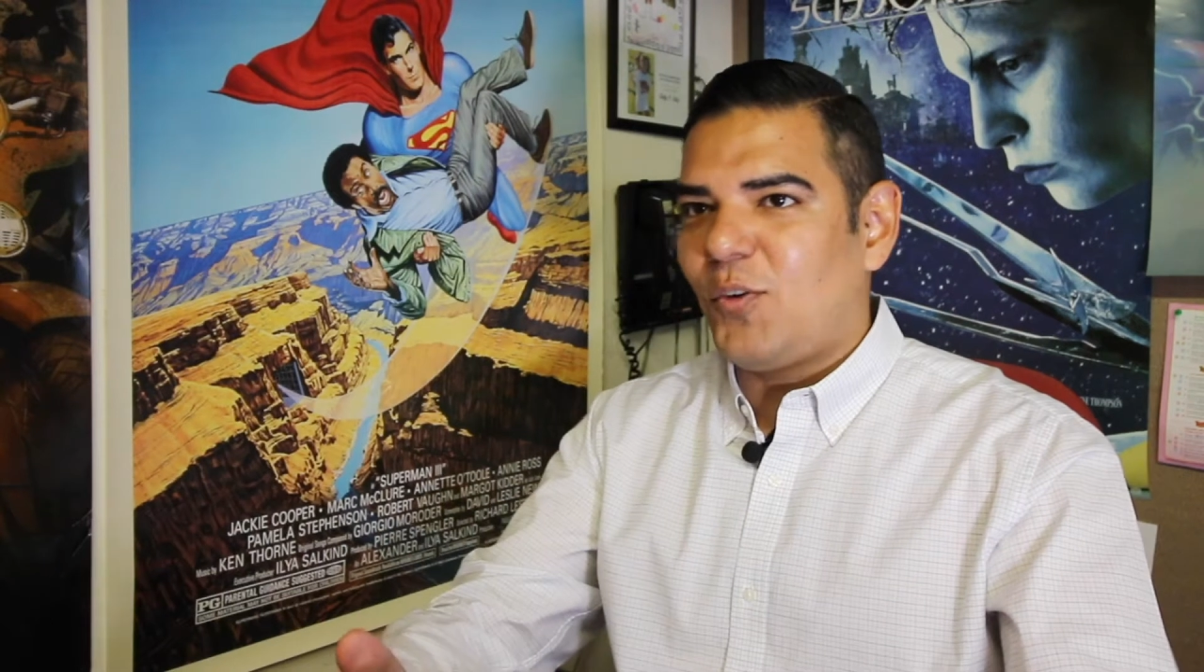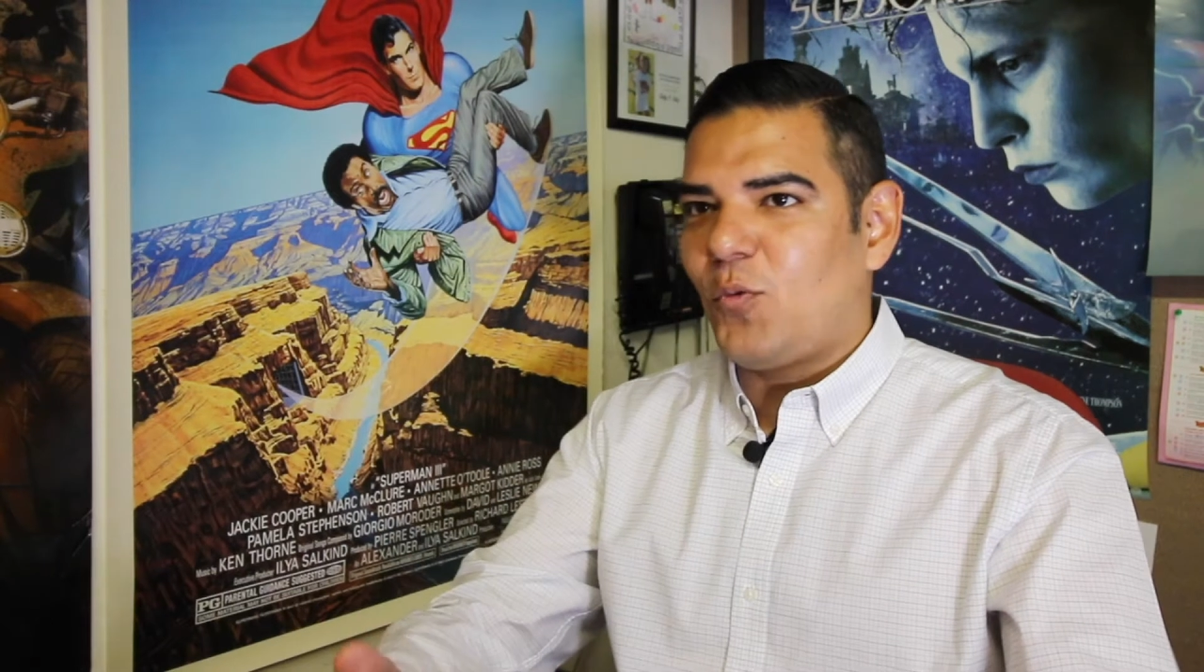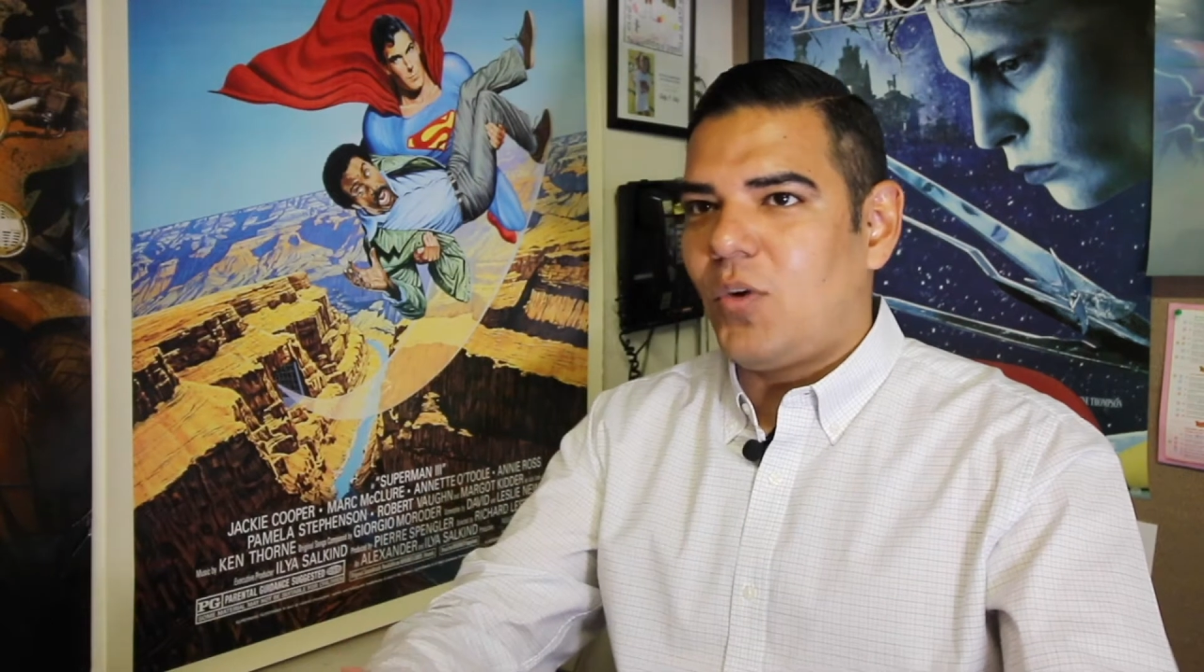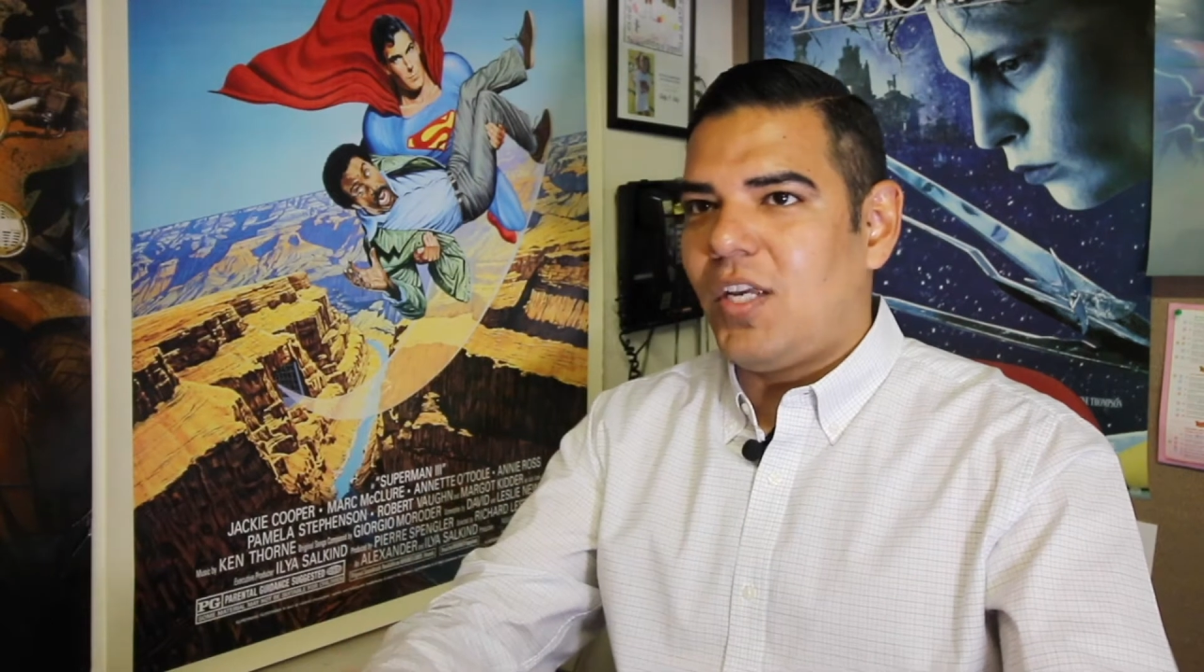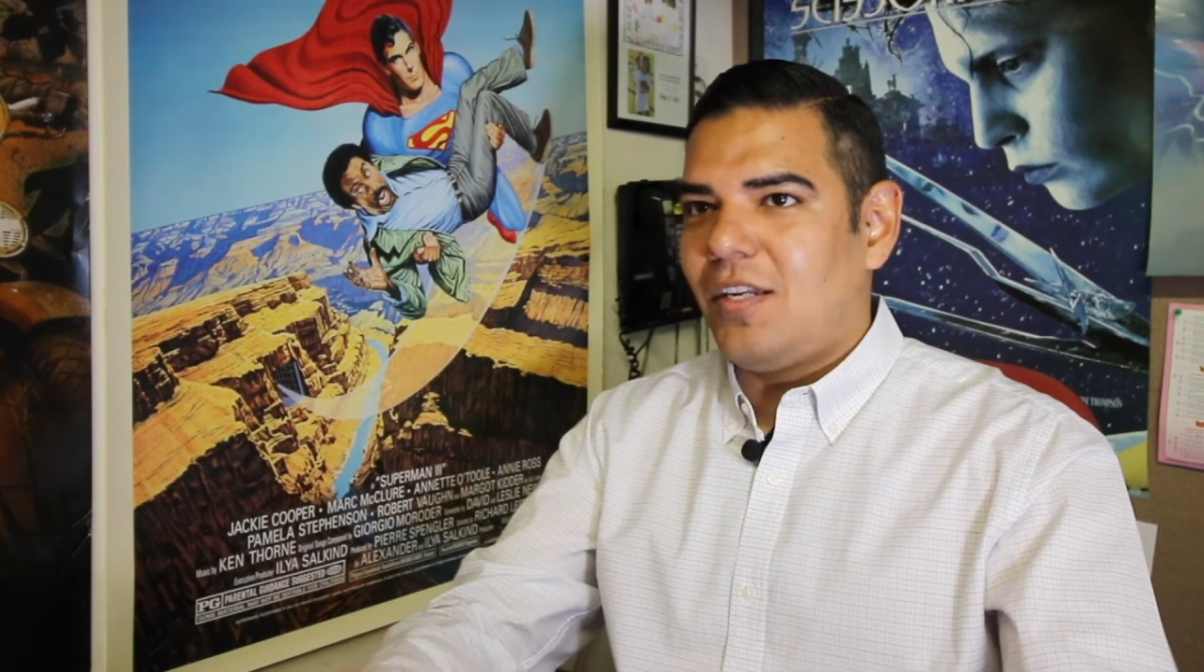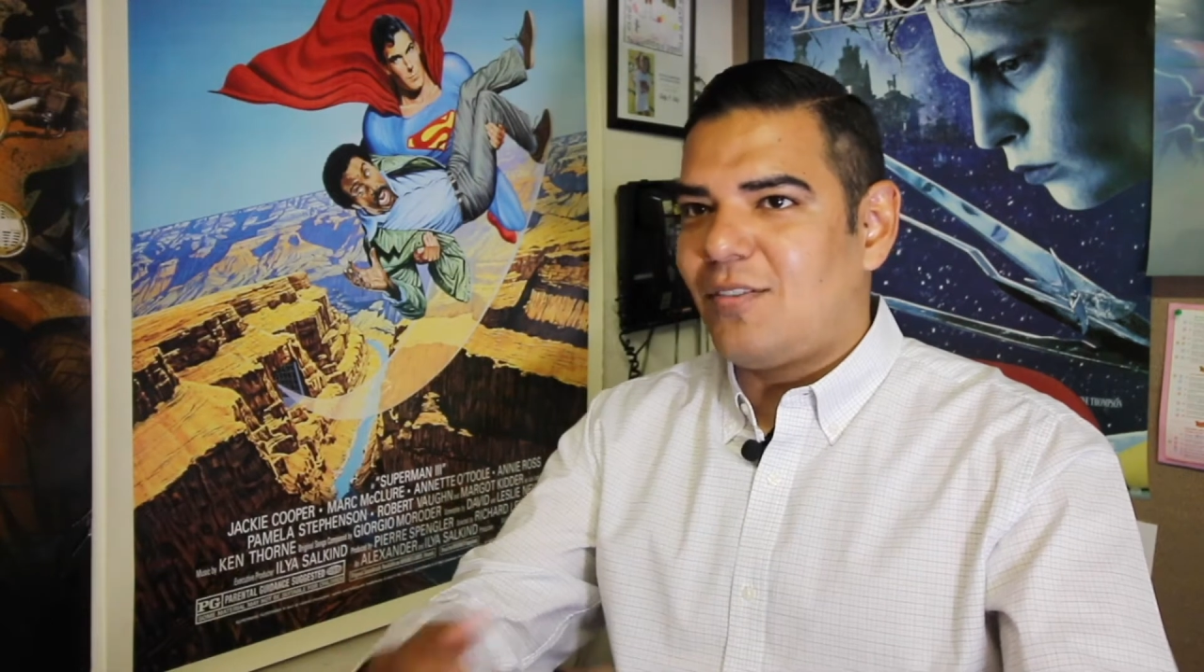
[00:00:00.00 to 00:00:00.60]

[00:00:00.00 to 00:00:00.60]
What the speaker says: read.